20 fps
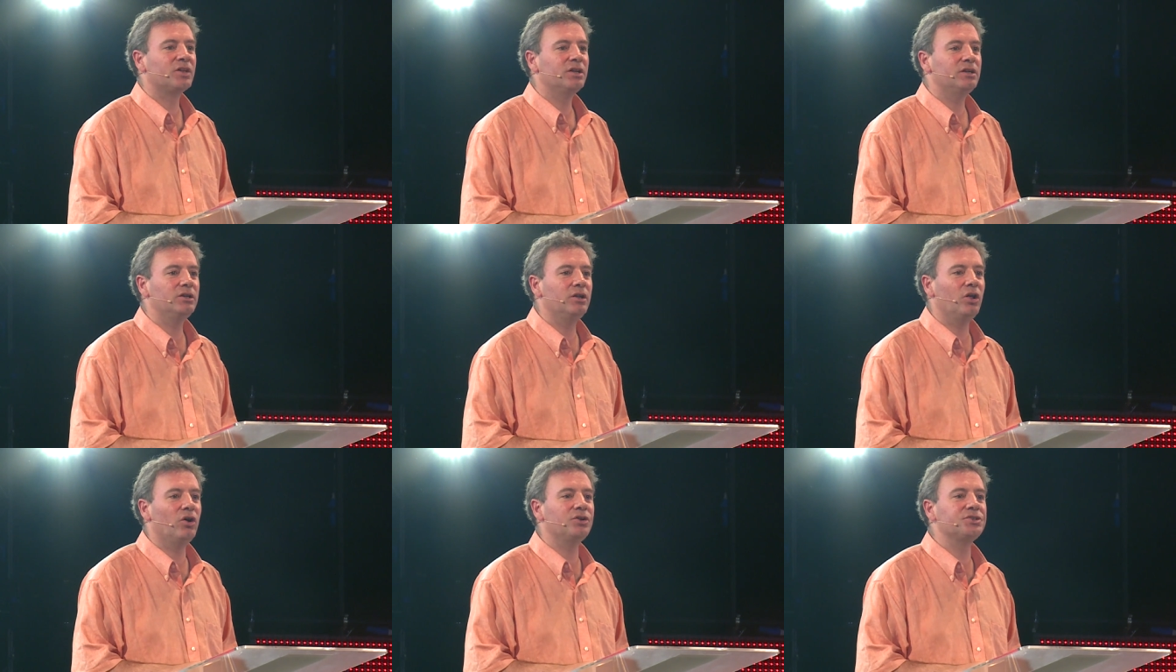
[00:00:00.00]

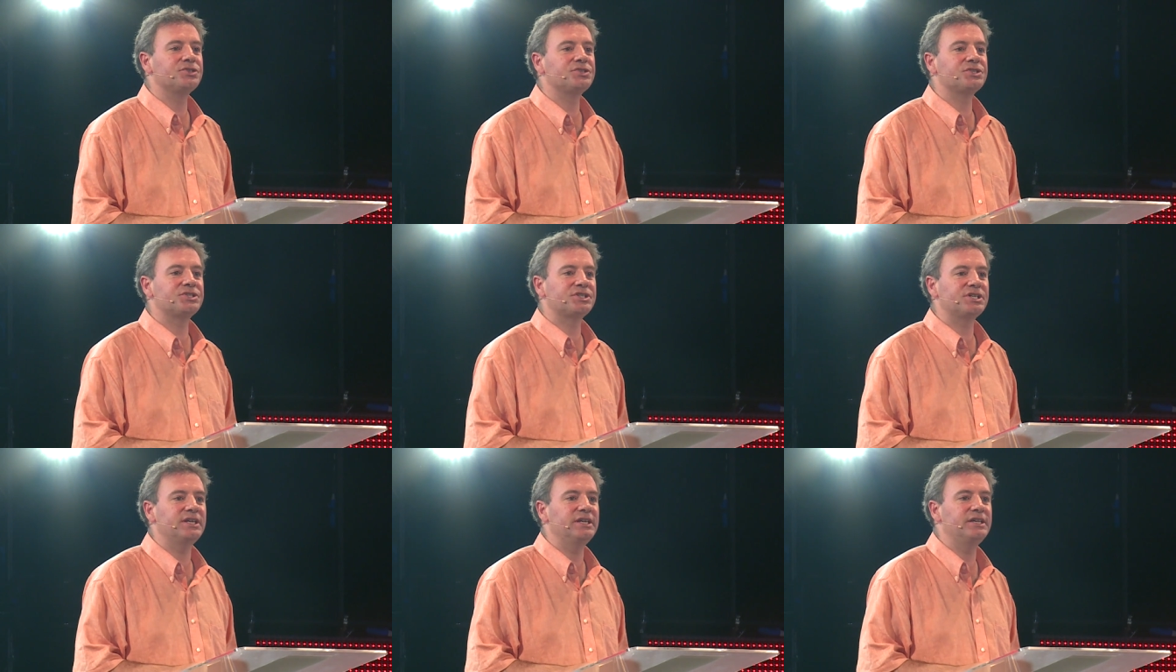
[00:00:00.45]

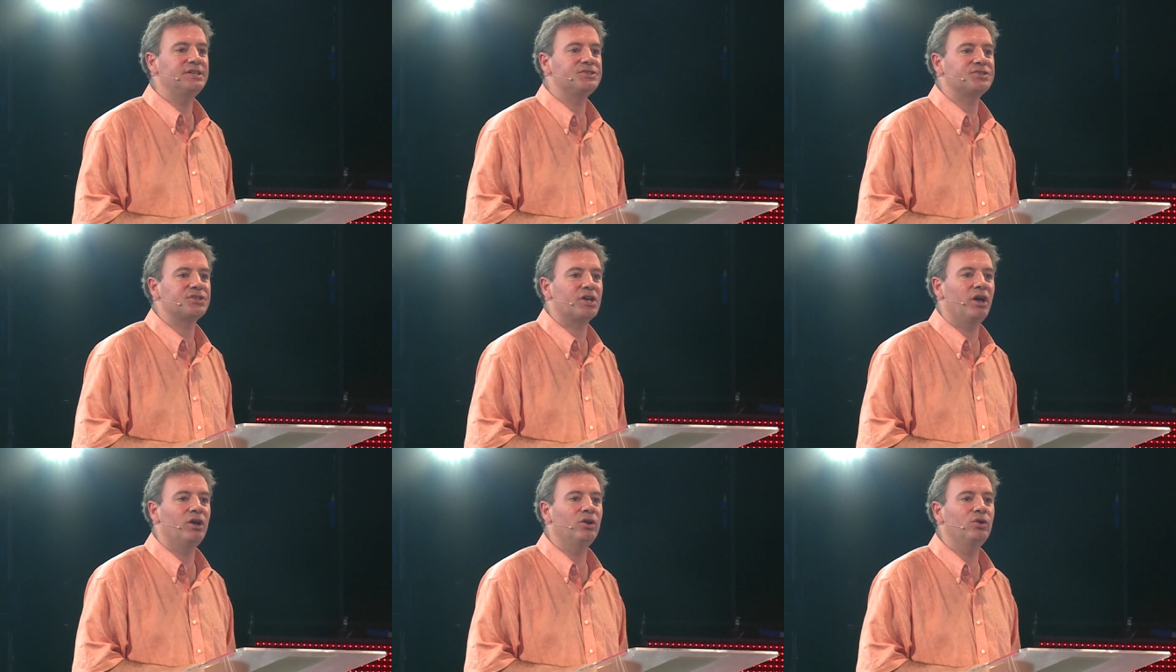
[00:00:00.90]
lost
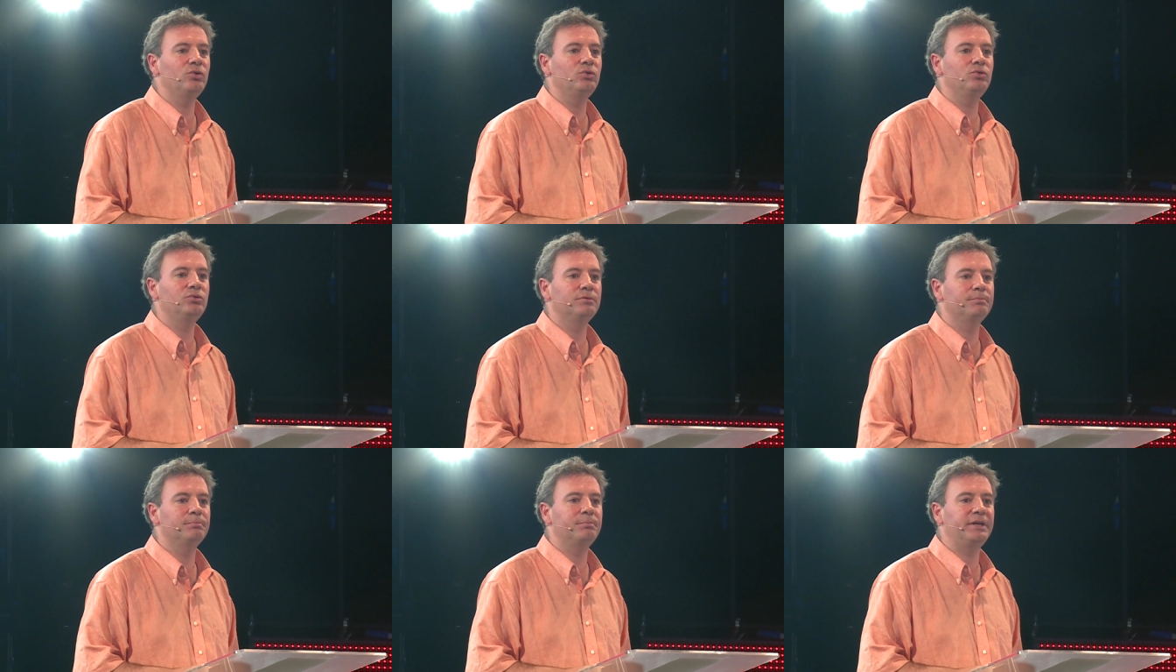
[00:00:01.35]
his
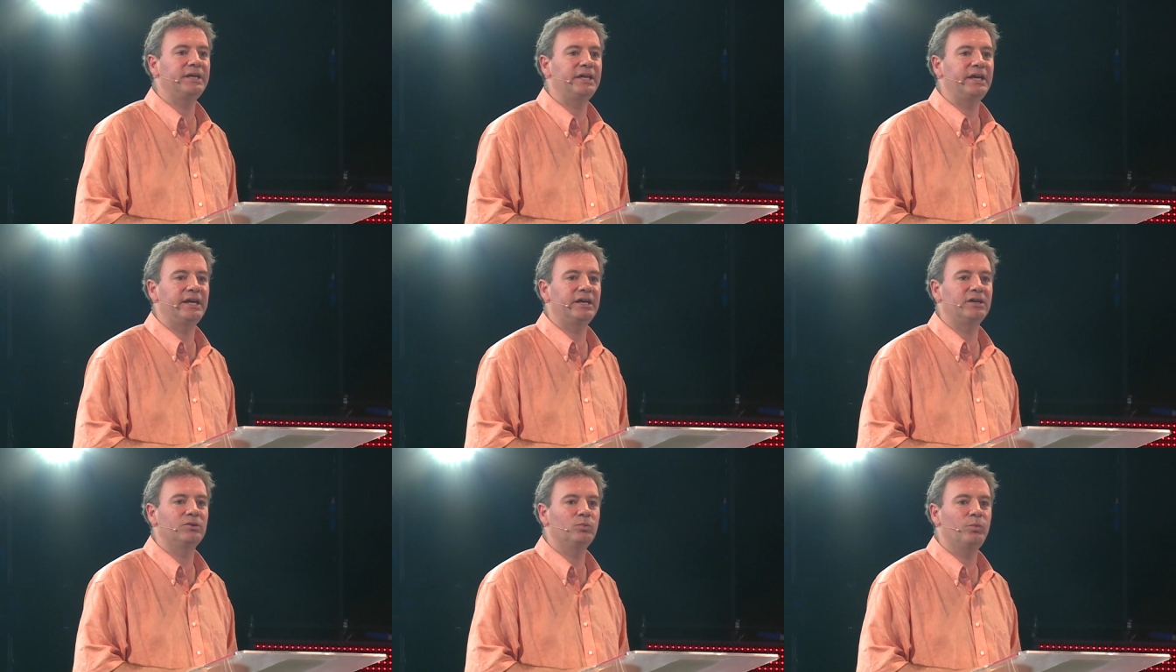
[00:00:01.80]
own
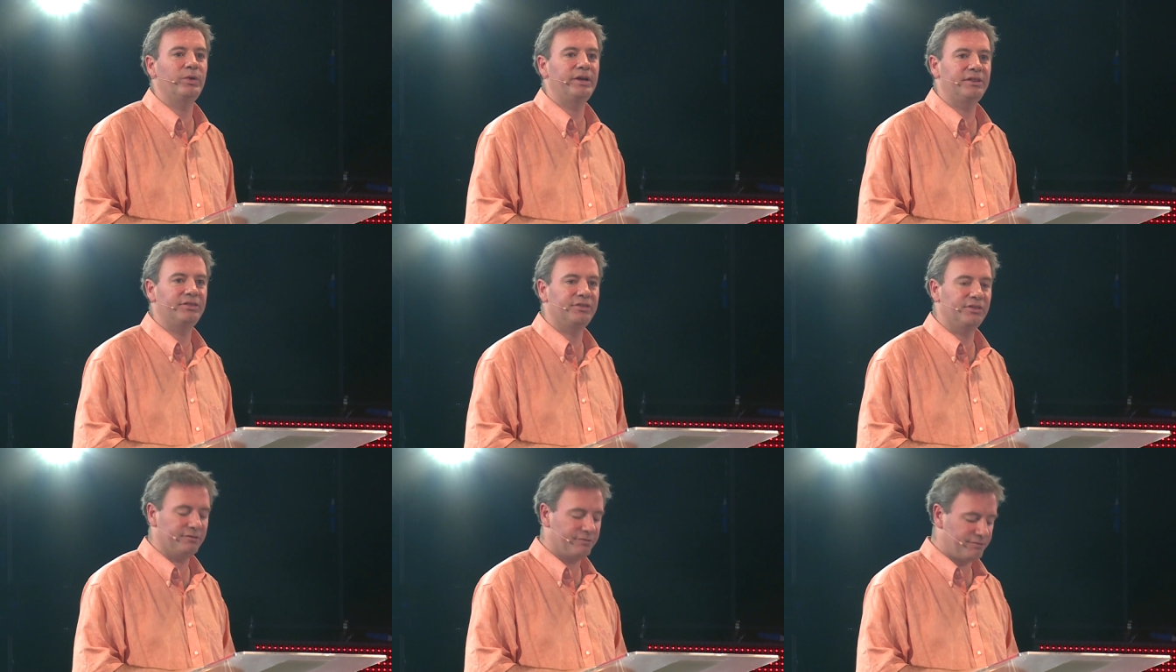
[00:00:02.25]
being with the